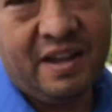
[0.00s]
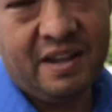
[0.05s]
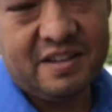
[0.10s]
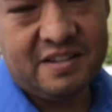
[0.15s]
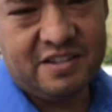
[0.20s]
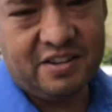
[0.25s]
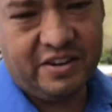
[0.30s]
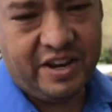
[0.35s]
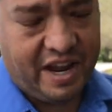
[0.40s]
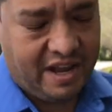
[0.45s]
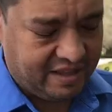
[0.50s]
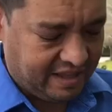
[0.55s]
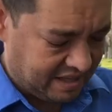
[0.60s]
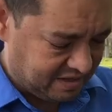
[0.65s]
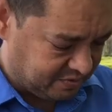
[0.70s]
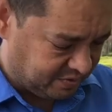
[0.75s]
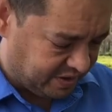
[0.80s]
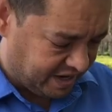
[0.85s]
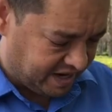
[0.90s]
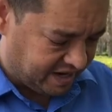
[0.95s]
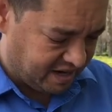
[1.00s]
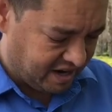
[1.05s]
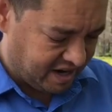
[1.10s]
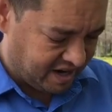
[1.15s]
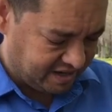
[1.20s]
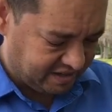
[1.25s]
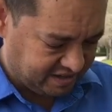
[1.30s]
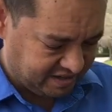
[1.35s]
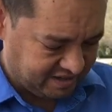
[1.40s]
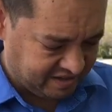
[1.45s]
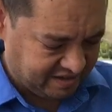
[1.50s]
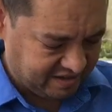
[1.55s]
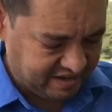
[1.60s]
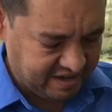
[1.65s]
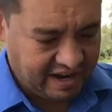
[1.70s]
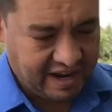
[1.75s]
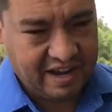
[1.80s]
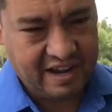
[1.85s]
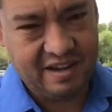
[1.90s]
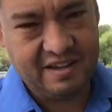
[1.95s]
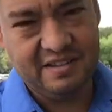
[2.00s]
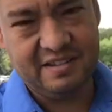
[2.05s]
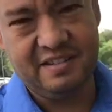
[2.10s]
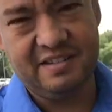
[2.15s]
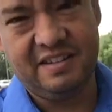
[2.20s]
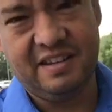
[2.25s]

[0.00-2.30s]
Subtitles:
So yeah, that's what I got as